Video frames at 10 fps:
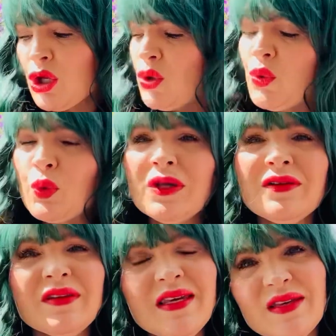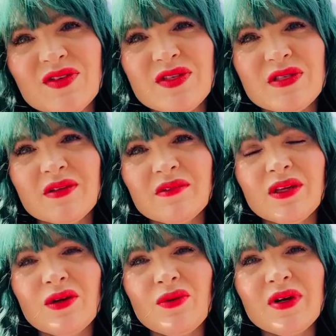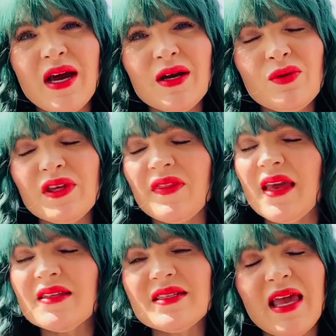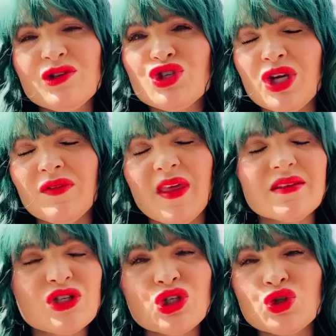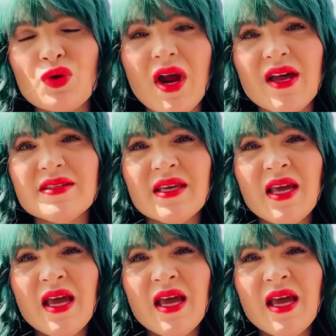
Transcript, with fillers: you release, you know, not only that tension, that stress,